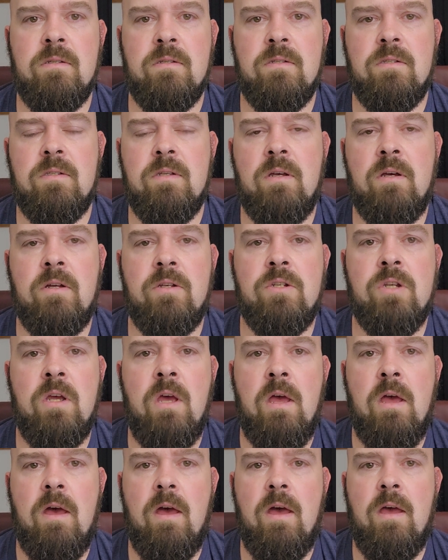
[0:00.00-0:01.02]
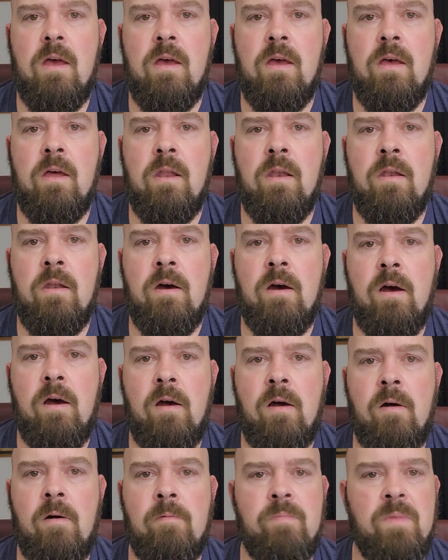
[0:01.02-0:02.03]
and such, and
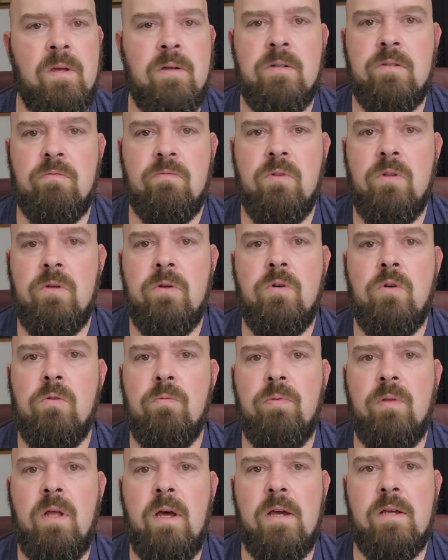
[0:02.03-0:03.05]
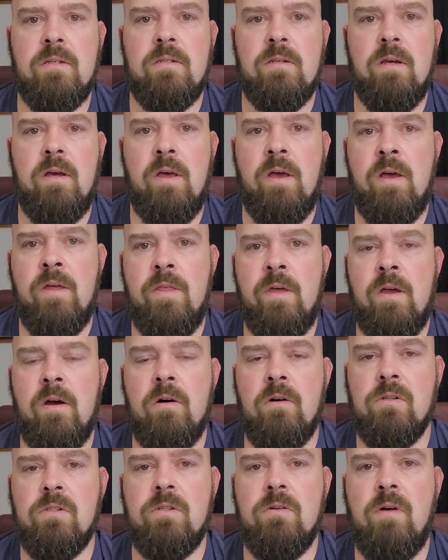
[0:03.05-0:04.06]
it's a really cool place. They
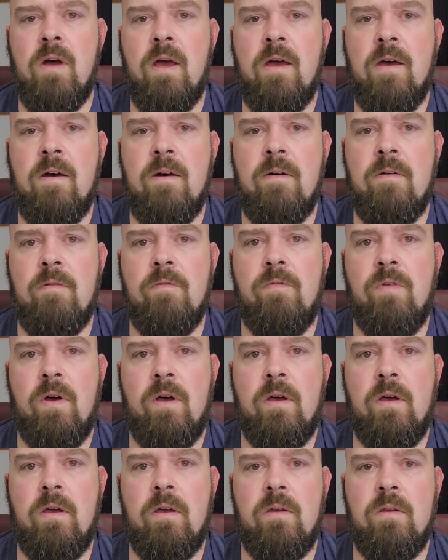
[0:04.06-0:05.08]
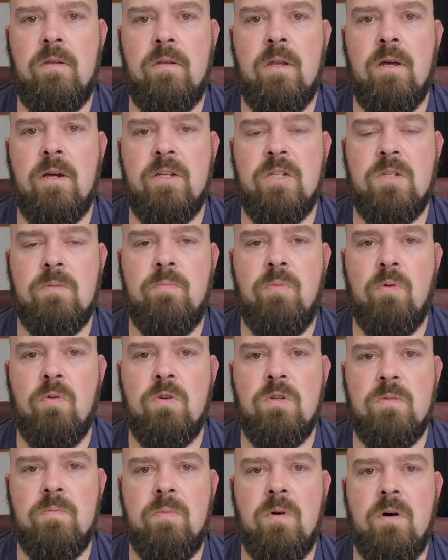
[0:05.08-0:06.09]
also have a nice
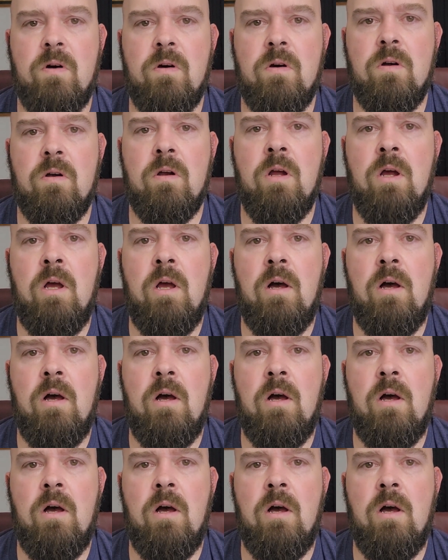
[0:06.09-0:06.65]
sports bar